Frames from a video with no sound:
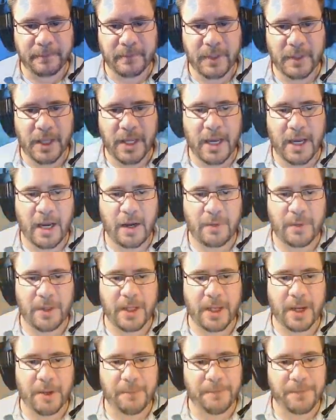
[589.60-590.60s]
There we
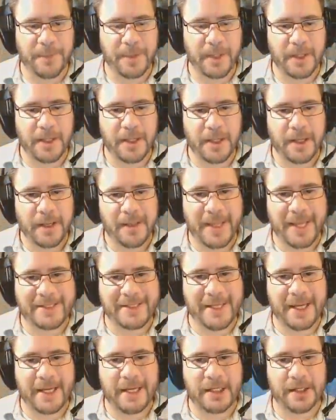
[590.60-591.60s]
go. That's
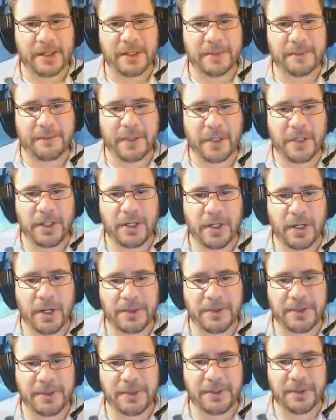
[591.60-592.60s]
how you do it. You can
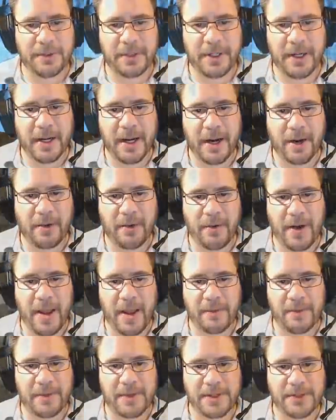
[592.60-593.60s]
also do it
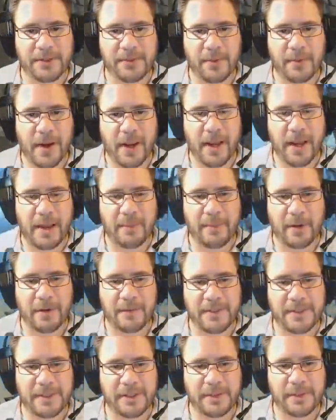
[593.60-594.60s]
around this way. I'm
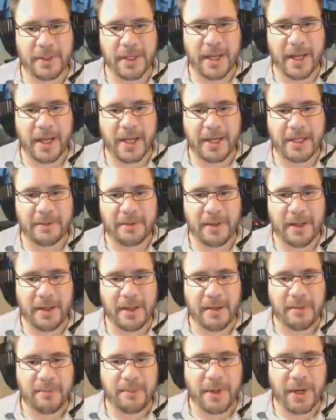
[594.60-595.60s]
obviously doing height,
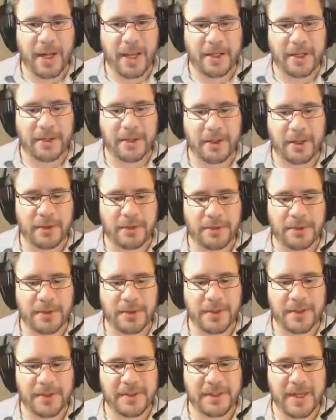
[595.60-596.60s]
but I could also
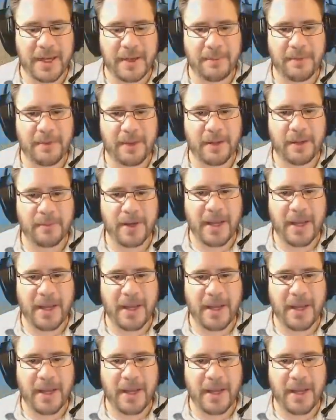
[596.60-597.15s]
do the same thing by